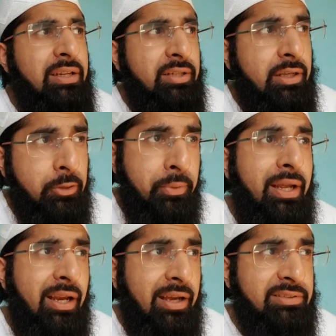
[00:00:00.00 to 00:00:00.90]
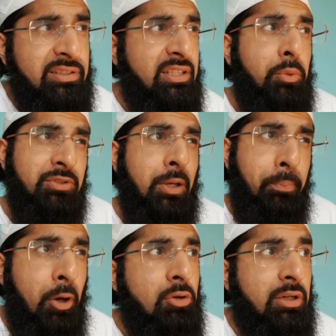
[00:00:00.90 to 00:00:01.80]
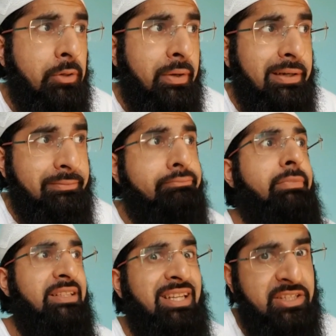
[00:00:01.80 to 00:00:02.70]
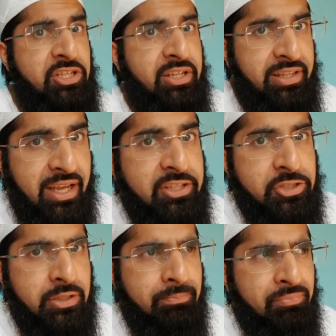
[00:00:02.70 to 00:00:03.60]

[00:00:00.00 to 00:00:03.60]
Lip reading: Later he realizes he was a plonker and it's actually the engine.